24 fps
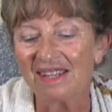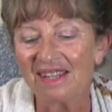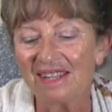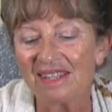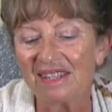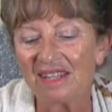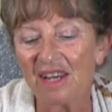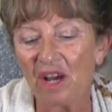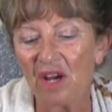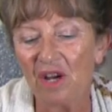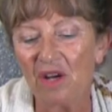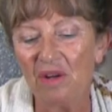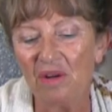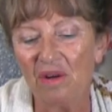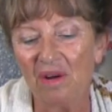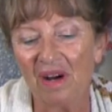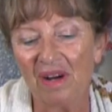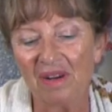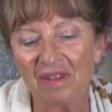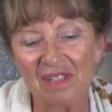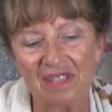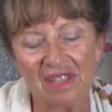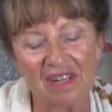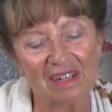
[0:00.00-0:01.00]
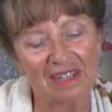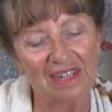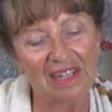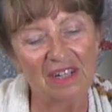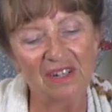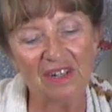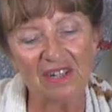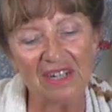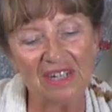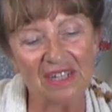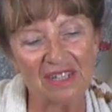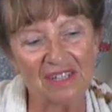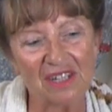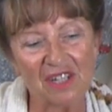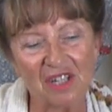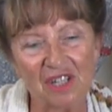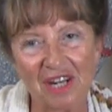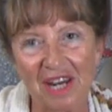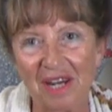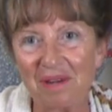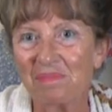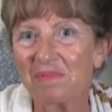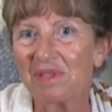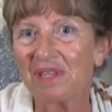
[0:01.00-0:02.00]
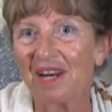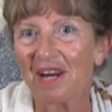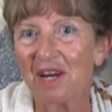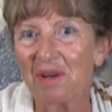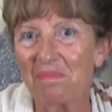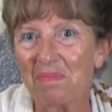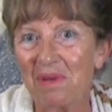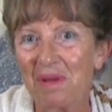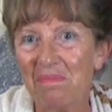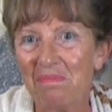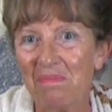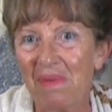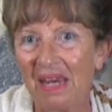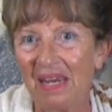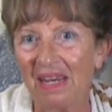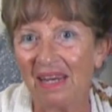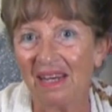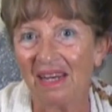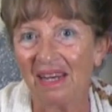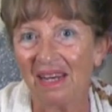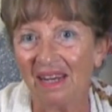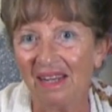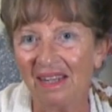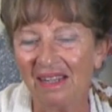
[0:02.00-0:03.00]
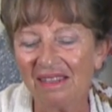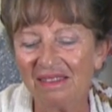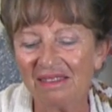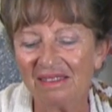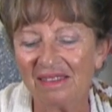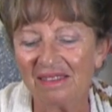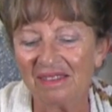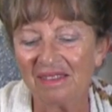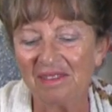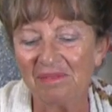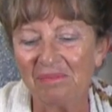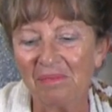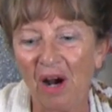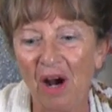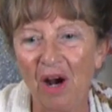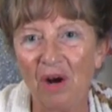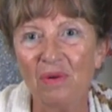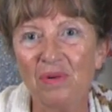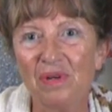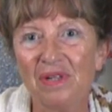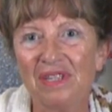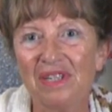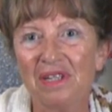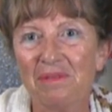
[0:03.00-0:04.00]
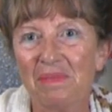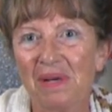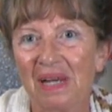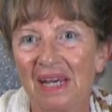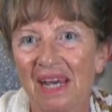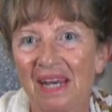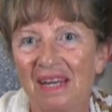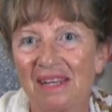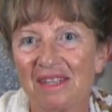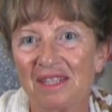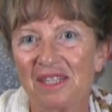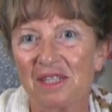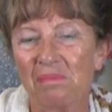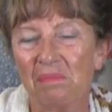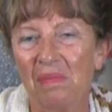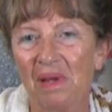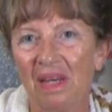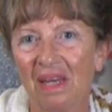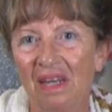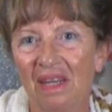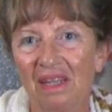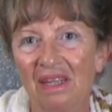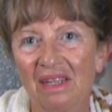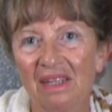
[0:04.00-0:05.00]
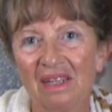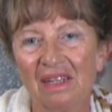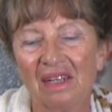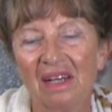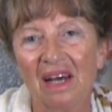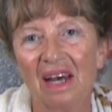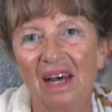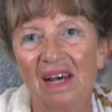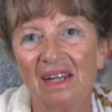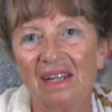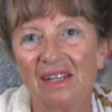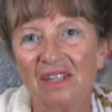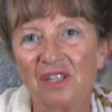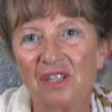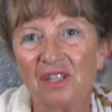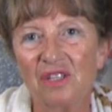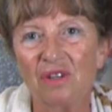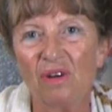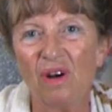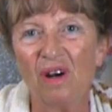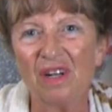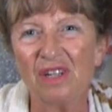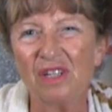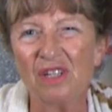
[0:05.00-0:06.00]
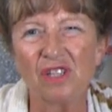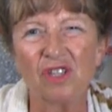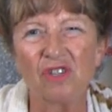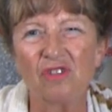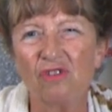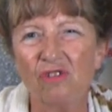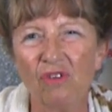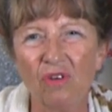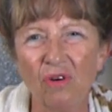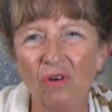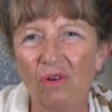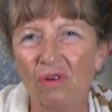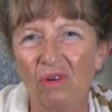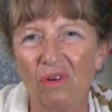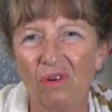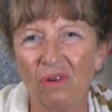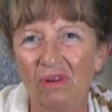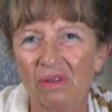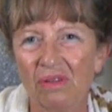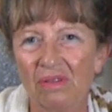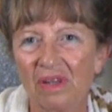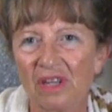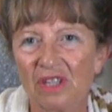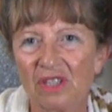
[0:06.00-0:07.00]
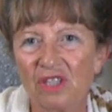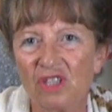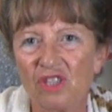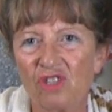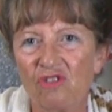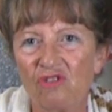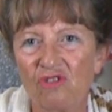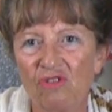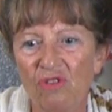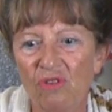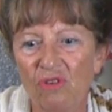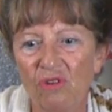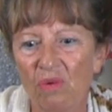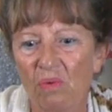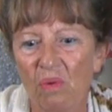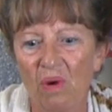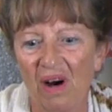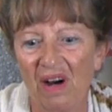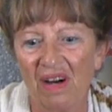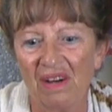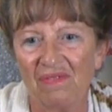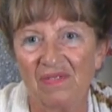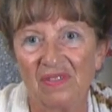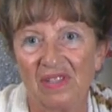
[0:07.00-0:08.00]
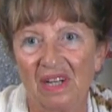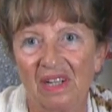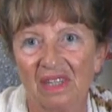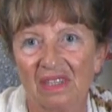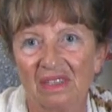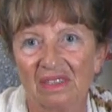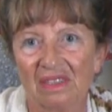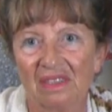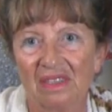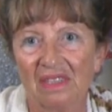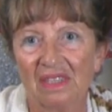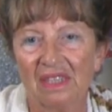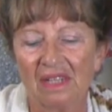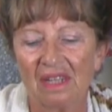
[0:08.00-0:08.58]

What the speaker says: So I started looking at the shapes that I'd been making, holding them against me, and I just thought I'll just draw what I've done.